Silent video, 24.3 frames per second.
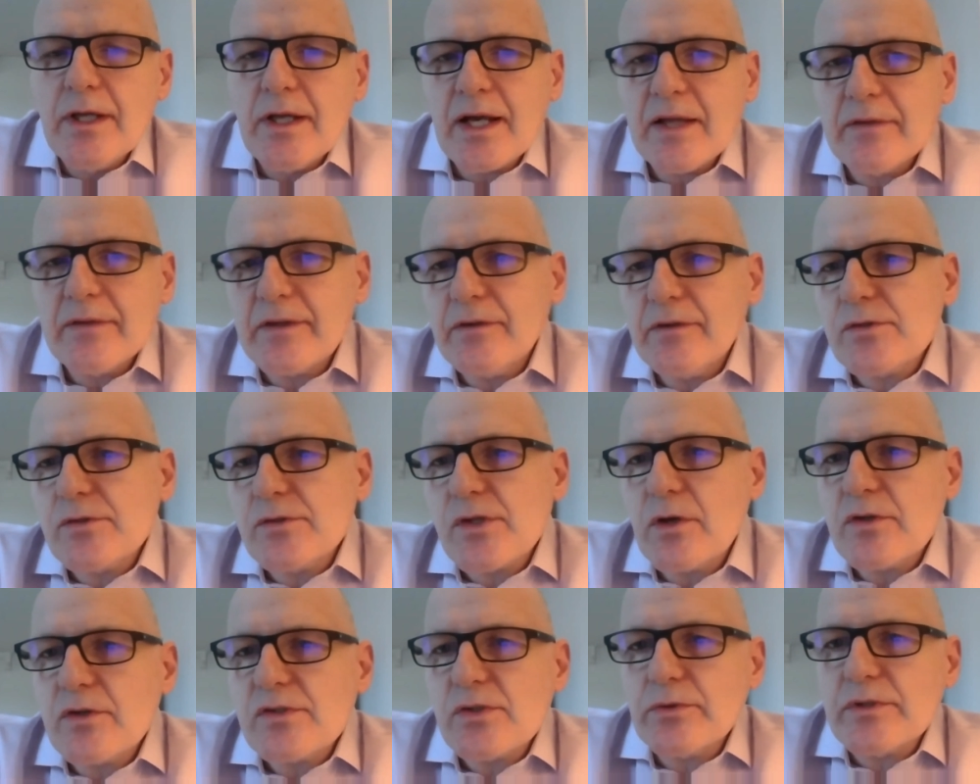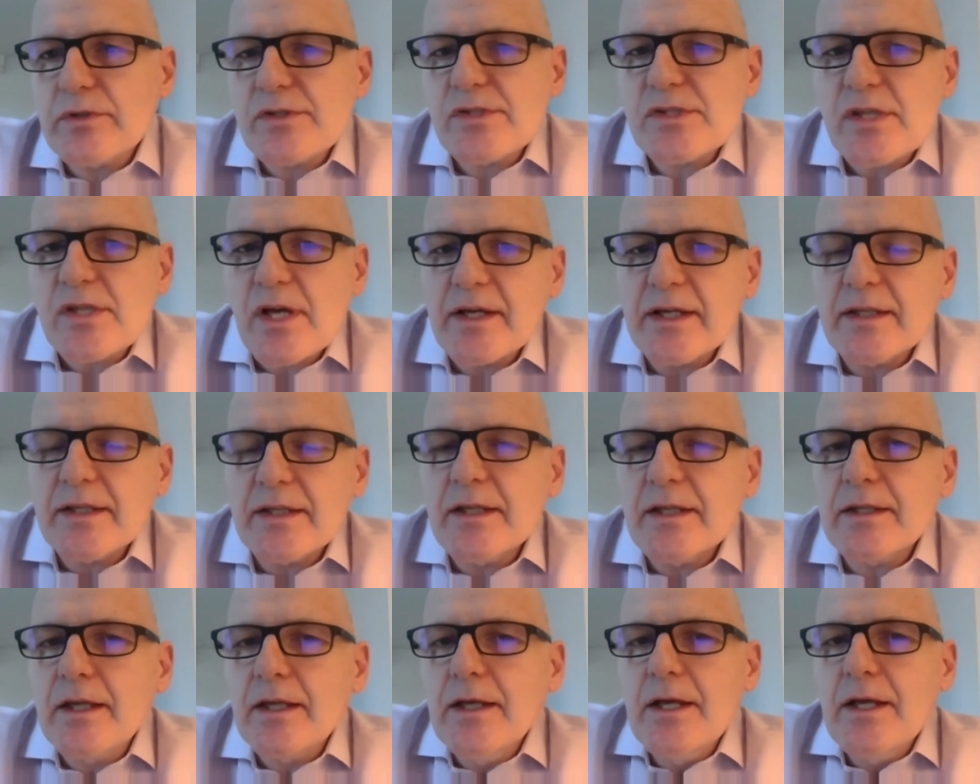And then there's also the side
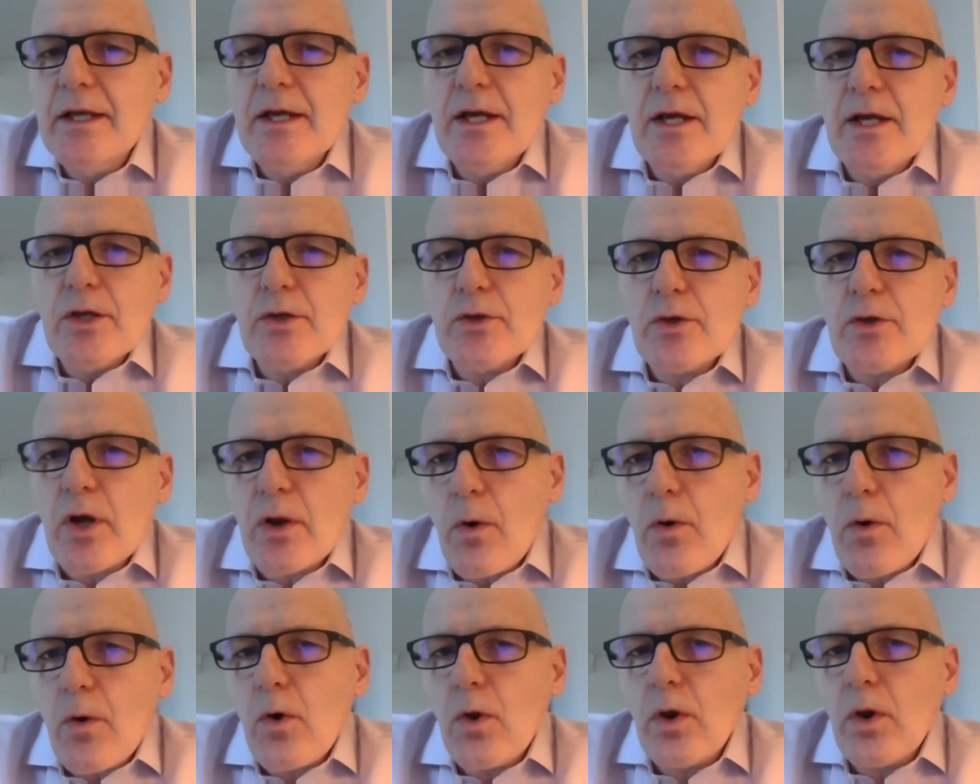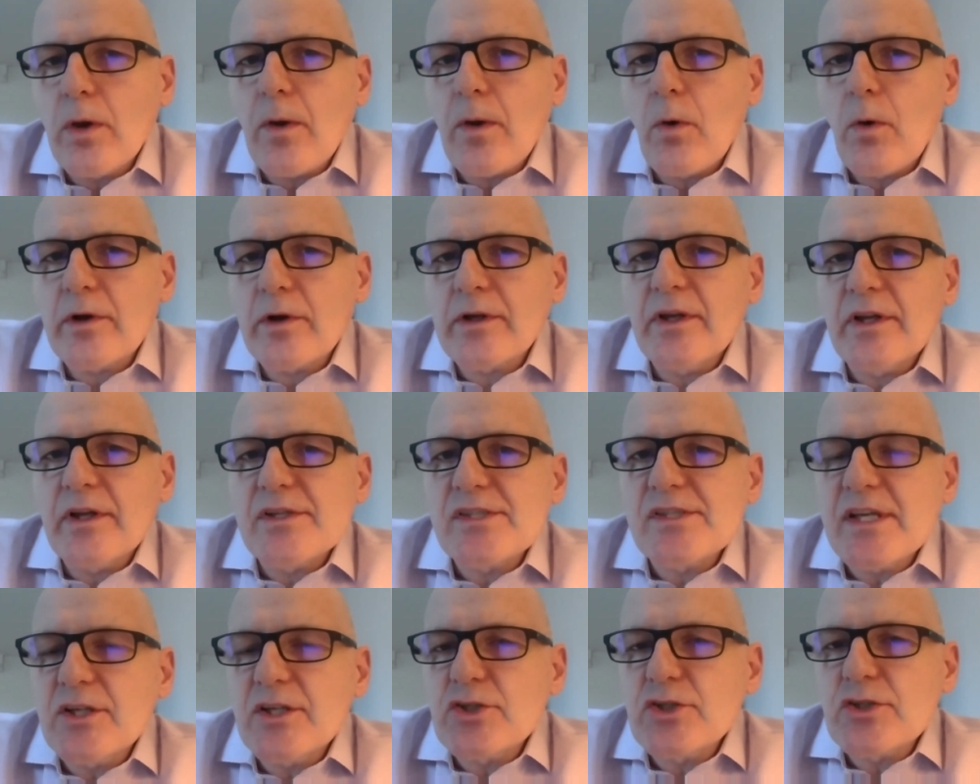that not all
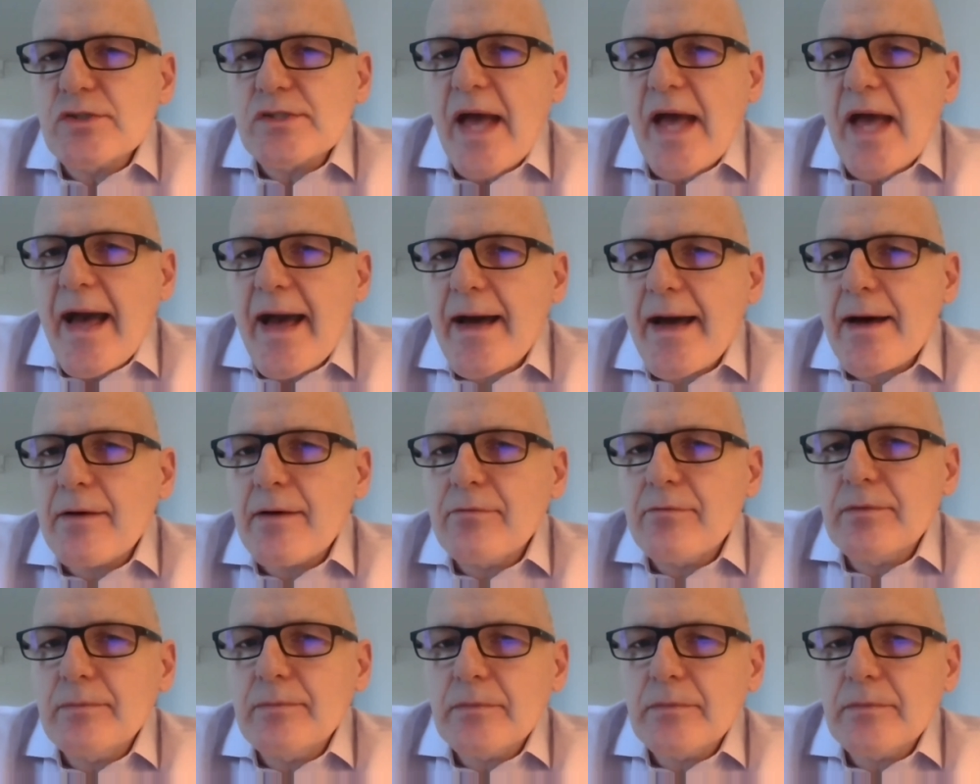organizations have